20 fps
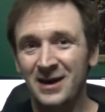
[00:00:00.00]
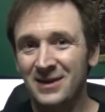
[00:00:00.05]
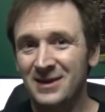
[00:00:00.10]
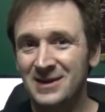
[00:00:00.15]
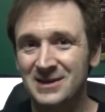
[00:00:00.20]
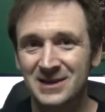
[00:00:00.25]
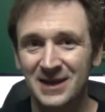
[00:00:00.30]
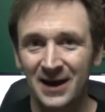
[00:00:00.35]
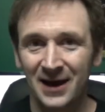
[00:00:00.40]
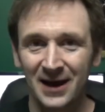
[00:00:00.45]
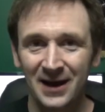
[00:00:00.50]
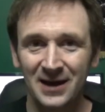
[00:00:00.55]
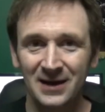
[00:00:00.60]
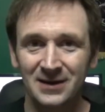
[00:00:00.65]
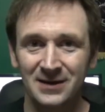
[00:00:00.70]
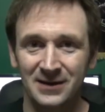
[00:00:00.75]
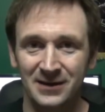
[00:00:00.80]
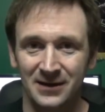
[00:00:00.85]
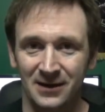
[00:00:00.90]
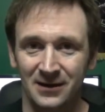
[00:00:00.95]
This
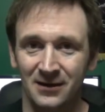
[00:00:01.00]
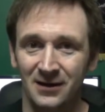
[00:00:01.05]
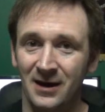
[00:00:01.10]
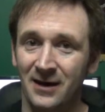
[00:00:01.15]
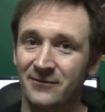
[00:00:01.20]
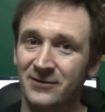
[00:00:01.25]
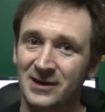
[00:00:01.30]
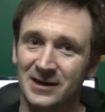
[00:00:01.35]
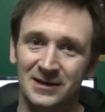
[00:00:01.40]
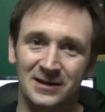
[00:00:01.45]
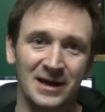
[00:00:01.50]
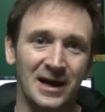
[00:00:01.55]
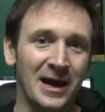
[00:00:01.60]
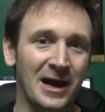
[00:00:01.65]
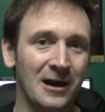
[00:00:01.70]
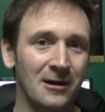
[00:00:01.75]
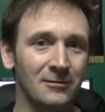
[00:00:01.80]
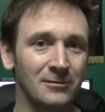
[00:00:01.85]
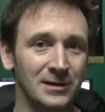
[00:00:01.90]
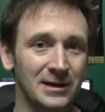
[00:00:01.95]
idea of an
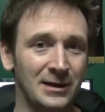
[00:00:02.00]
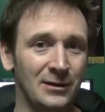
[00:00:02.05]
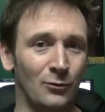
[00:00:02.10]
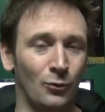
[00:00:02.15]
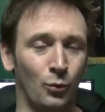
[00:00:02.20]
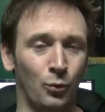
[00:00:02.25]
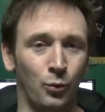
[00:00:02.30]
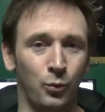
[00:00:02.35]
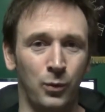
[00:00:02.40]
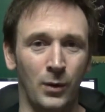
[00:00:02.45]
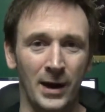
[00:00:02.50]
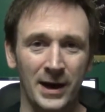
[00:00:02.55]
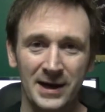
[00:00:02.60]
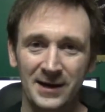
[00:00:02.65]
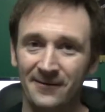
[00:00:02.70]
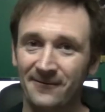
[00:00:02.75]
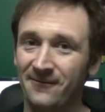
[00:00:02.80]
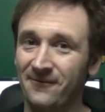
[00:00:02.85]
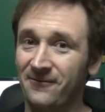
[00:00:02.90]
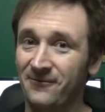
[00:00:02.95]
entirely
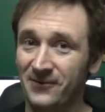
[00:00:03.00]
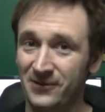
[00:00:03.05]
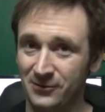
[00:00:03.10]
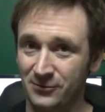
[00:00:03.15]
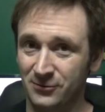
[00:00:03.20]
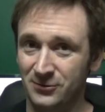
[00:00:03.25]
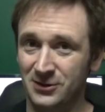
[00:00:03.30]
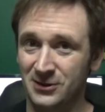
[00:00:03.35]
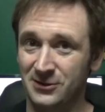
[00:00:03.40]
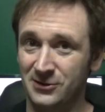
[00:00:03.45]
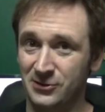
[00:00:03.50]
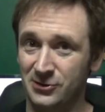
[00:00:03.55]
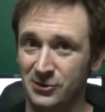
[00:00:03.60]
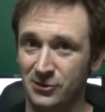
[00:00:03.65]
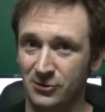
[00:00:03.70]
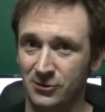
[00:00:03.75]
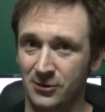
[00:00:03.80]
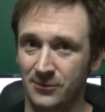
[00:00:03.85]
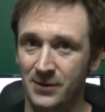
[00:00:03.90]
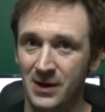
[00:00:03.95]
white-filled
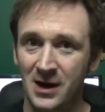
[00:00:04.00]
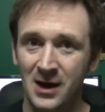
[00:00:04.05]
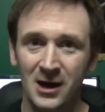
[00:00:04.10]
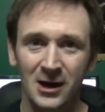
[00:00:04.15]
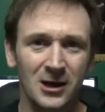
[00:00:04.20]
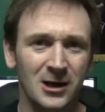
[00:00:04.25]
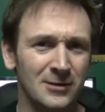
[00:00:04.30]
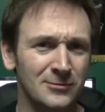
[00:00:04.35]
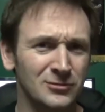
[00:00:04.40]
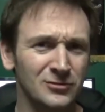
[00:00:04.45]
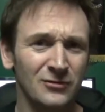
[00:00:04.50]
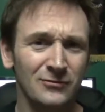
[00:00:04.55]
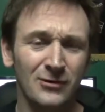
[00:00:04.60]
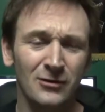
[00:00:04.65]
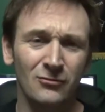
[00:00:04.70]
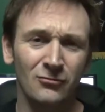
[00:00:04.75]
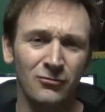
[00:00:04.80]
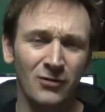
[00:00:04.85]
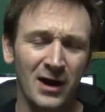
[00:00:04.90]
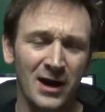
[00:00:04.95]
Europe comes from
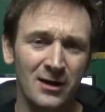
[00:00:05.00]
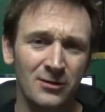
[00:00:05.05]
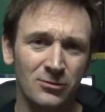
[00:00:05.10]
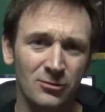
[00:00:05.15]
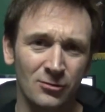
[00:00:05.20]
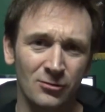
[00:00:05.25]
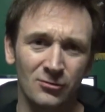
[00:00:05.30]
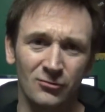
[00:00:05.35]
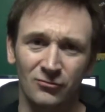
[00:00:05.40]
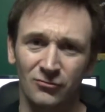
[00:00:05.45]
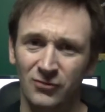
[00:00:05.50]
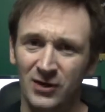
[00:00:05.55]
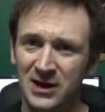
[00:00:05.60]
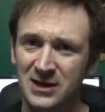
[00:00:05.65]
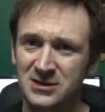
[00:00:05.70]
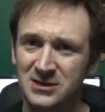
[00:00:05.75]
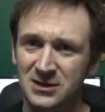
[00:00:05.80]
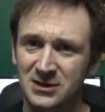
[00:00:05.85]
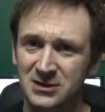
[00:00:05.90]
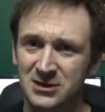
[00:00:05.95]
a rather
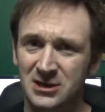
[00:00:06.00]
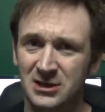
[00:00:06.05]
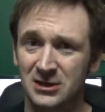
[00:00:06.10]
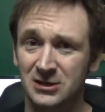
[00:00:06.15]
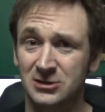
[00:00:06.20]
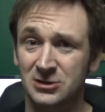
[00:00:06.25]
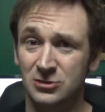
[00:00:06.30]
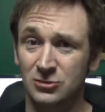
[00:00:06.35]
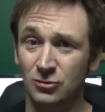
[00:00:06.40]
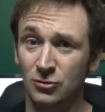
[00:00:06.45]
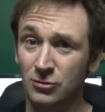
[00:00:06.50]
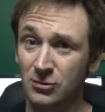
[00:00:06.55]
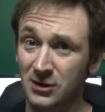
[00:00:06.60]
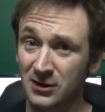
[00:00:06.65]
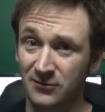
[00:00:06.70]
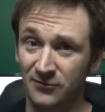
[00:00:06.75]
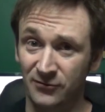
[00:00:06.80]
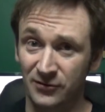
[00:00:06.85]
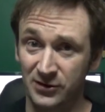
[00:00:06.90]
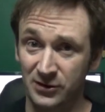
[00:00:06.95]
racist
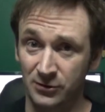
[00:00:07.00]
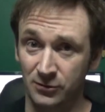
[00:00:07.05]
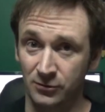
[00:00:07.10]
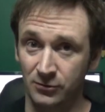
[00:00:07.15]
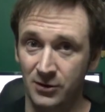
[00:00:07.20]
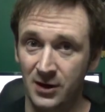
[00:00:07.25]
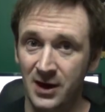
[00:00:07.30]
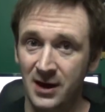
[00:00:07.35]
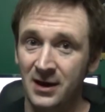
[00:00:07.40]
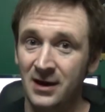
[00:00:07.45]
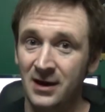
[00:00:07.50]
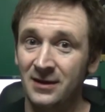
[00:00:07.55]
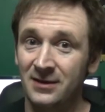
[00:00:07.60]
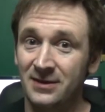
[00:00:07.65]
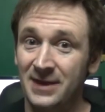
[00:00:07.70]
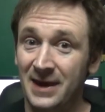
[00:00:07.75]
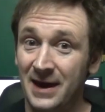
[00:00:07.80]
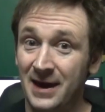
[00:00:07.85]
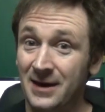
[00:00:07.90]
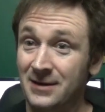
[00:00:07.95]
historic view
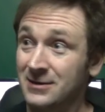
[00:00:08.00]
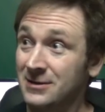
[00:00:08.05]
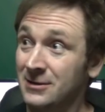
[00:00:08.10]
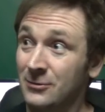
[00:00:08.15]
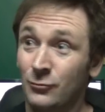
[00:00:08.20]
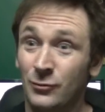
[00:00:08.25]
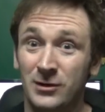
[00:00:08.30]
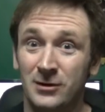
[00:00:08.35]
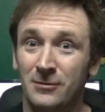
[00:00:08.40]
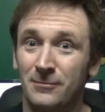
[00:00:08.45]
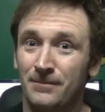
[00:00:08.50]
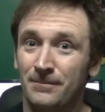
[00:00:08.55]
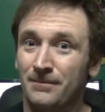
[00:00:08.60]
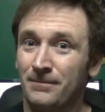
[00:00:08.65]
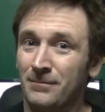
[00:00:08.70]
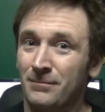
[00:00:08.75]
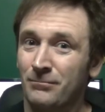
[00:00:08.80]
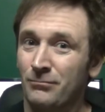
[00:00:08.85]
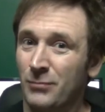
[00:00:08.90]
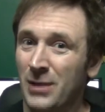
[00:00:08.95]
that, well,
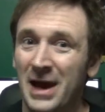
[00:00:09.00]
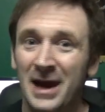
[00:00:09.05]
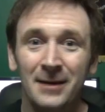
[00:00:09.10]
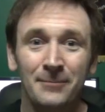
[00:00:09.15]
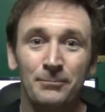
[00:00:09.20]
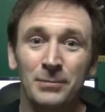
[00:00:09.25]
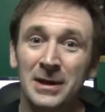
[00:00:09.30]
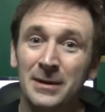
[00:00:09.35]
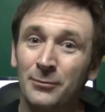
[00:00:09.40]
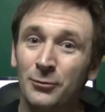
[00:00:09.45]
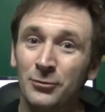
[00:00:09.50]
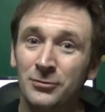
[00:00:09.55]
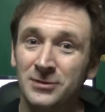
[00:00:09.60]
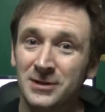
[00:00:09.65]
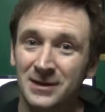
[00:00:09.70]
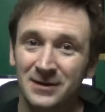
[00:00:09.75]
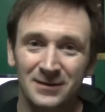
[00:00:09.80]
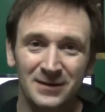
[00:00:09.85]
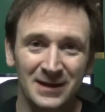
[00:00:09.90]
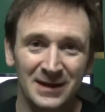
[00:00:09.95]
black people
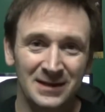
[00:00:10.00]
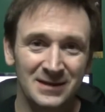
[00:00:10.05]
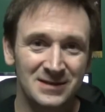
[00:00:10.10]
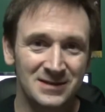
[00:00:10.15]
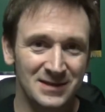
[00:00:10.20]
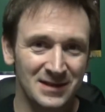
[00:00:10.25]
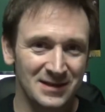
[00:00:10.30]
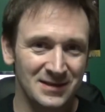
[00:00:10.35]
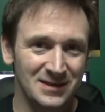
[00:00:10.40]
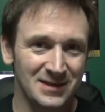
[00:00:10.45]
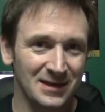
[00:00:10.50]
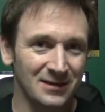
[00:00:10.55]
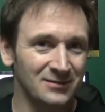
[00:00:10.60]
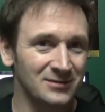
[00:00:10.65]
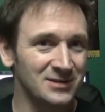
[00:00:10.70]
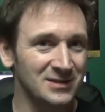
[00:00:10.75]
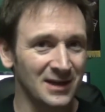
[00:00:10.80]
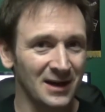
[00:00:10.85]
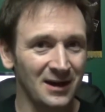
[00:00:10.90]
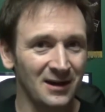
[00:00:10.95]
didn't exist
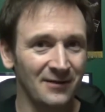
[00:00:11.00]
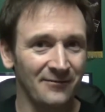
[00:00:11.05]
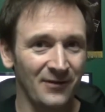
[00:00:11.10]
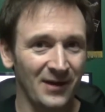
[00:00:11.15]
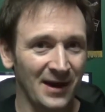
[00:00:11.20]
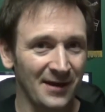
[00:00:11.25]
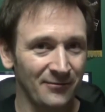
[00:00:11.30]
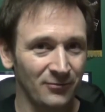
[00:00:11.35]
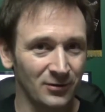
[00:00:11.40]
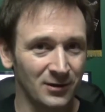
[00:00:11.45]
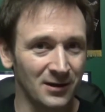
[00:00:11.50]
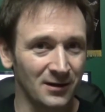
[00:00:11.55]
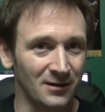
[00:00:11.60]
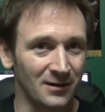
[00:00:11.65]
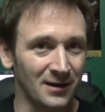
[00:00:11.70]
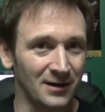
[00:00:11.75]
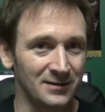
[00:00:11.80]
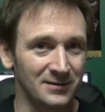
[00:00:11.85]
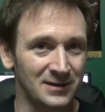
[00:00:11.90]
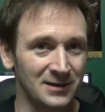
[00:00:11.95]
outside of
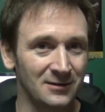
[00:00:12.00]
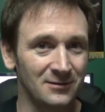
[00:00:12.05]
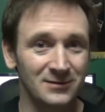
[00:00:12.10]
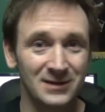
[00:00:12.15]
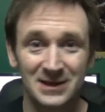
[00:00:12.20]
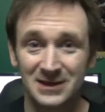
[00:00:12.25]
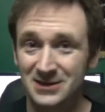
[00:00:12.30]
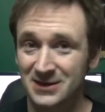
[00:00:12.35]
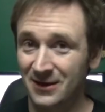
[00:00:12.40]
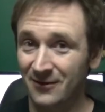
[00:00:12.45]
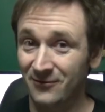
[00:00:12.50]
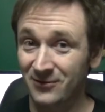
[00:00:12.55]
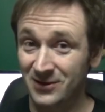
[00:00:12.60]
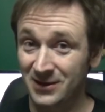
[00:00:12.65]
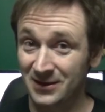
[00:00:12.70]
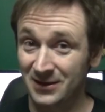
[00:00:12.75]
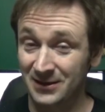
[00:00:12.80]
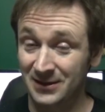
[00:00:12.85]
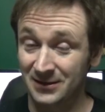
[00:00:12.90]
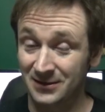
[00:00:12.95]
Africa until the
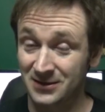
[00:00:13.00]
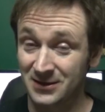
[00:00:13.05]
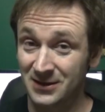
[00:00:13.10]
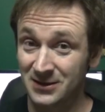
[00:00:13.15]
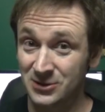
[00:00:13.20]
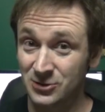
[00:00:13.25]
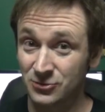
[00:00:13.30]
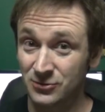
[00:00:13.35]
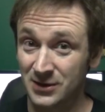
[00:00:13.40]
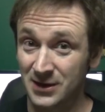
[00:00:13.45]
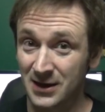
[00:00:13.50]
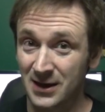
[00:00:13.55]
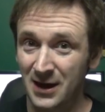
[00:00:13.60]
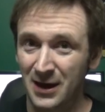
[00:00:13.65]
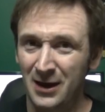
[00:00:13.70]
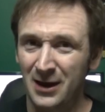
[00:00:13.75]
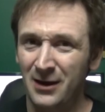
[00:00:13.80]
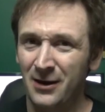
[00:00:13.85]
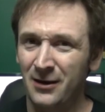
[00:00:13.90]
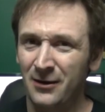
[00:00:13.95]
17th century
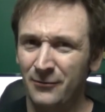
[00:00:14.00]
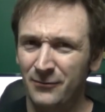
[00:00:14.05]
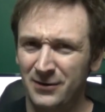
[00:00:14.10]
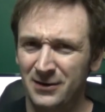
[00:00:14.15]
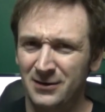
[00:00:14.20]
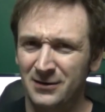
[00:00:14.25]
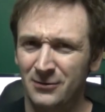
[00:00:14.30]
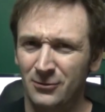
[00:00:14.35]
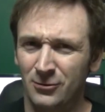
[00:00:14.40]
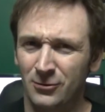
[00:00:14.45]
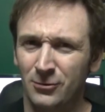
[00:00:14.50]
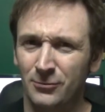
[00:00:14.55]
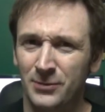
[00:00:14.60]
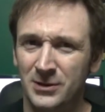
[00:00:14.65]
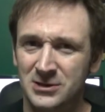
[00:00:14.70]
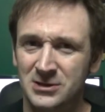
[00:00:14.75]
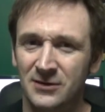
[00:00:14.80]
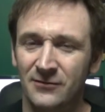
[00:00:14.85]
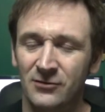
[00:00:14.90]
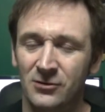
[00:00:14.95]
when a whole
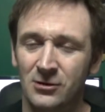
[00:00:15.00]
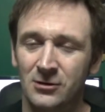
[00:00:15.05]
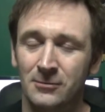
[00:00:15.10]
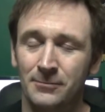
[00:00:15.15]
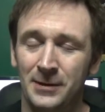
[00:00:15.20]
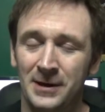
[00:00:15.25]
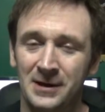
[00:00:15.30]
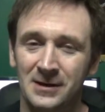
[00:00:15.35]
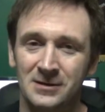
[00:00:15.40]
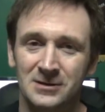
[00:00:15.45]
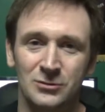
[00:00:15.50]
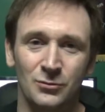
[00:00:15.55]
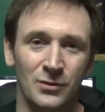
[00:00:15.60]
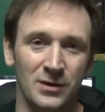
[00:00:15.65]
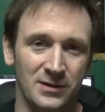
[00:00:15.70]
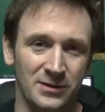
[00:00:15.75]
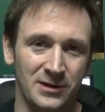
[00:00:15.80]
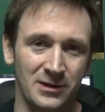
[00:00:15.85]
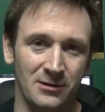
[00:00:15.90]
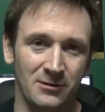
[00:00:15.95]
bunch of Europeans
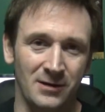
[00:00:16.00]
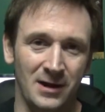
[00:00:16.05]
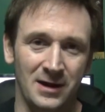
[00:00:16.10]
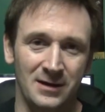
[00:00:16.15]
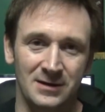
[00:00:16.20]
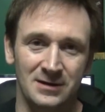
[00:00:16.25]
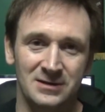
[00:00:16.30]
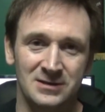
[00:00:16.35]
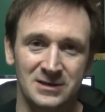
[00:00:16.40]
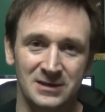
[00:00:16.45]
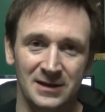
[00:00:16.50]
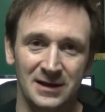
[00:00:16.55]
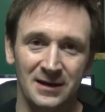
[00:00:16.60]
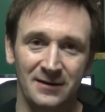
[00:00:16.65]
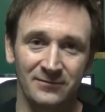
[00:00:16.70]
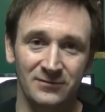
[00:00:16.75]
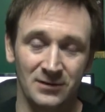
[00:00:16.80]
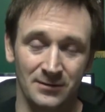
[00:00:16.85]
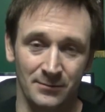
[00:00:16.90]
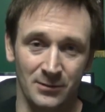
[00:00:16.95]
went there and
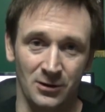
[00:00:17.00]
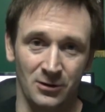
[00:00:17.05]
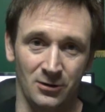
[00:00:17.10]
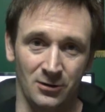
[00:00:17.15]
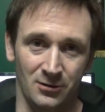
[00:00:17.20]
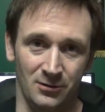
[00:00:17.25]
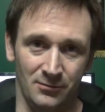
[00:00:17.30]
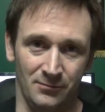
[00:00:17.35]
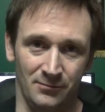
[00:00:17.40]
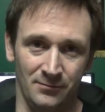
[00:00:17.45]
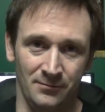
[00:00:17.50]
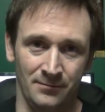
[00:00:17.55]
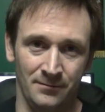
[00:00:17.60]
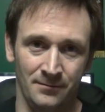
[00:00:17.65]
enslaved them all.